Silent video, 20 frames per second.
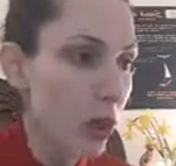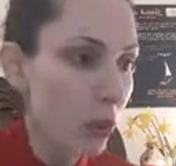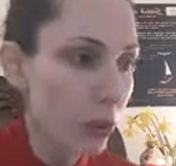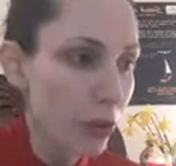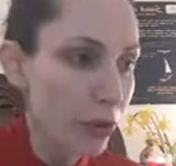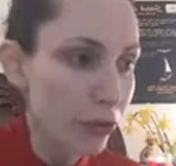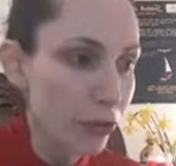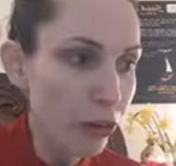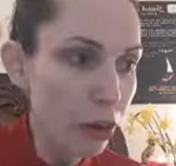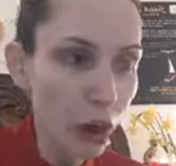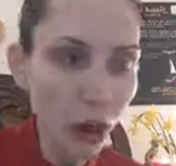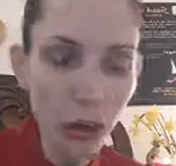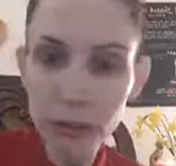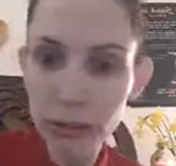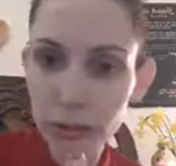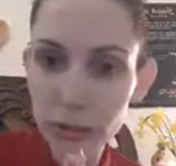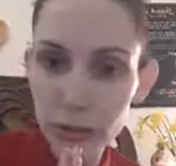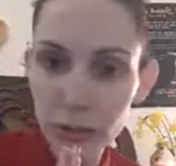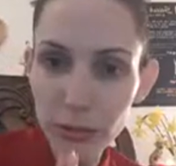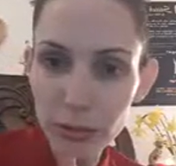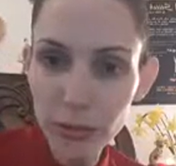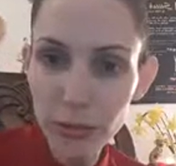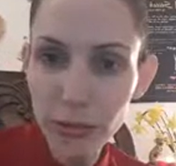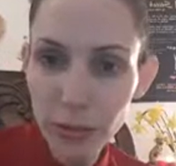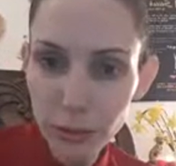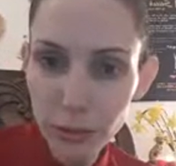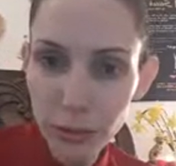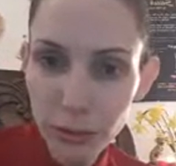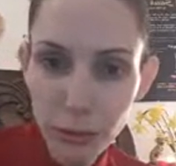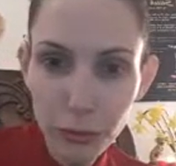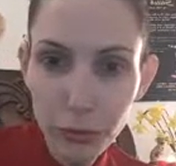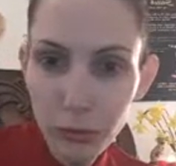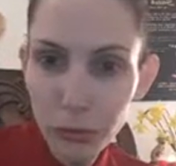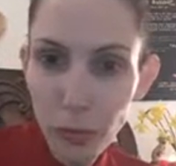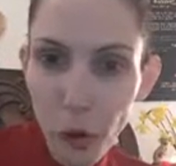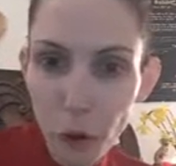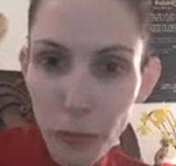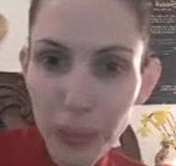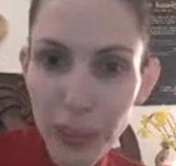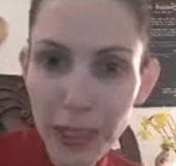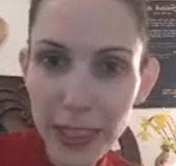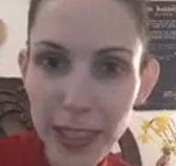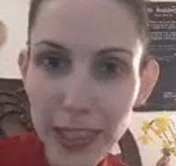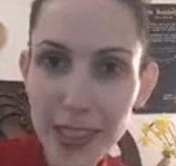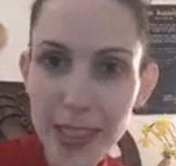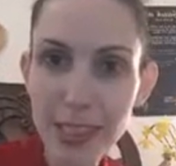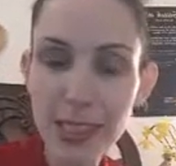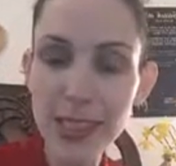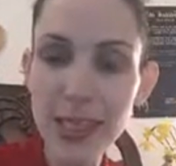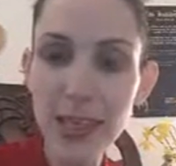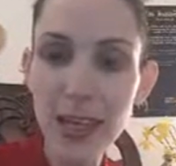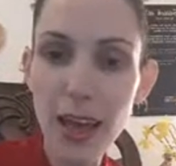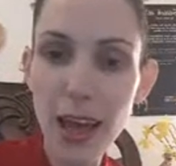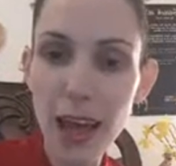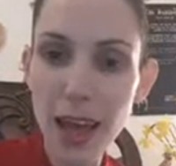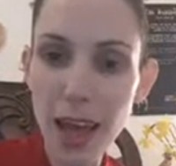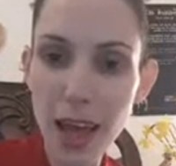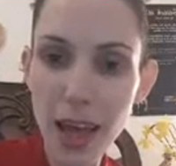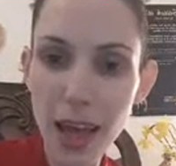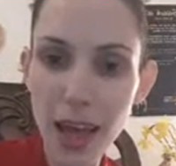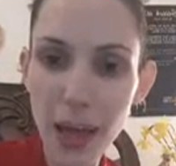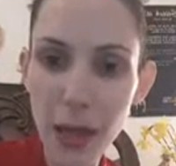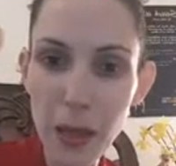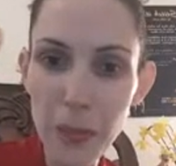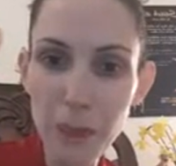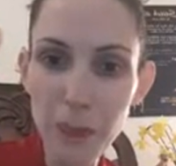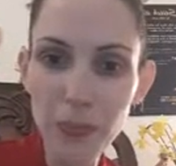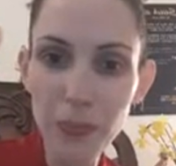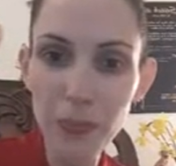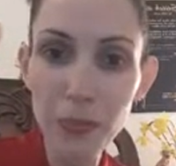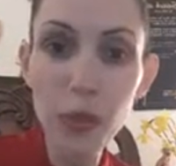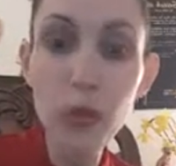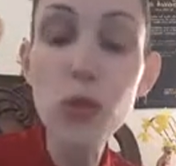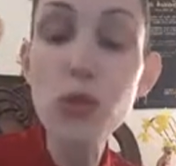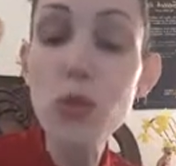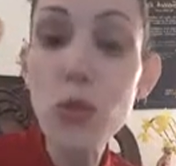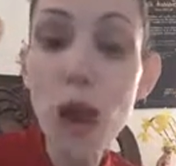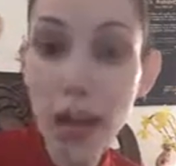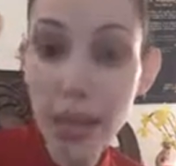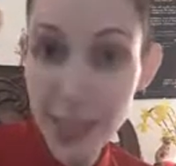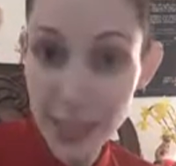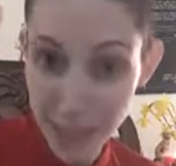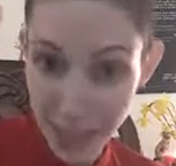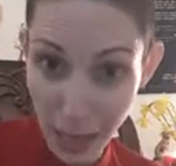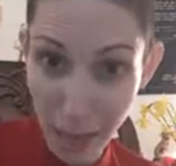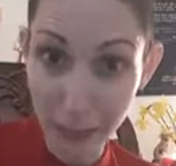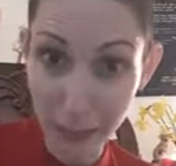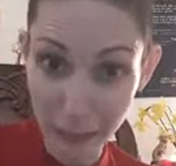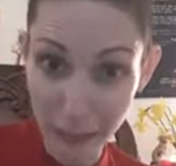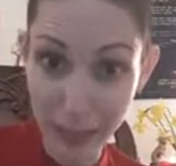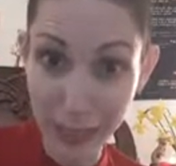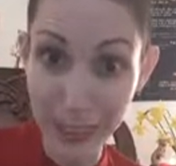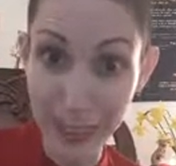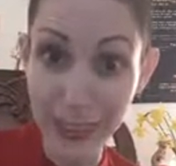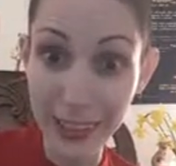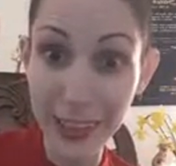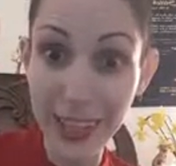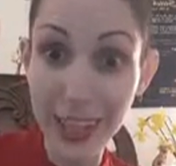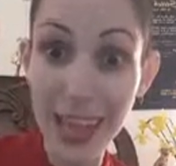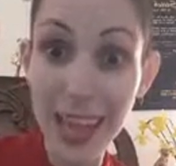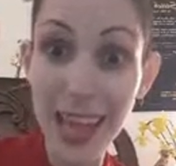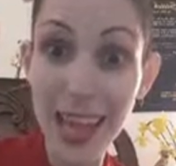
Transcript: We've got 4 minutes to write something.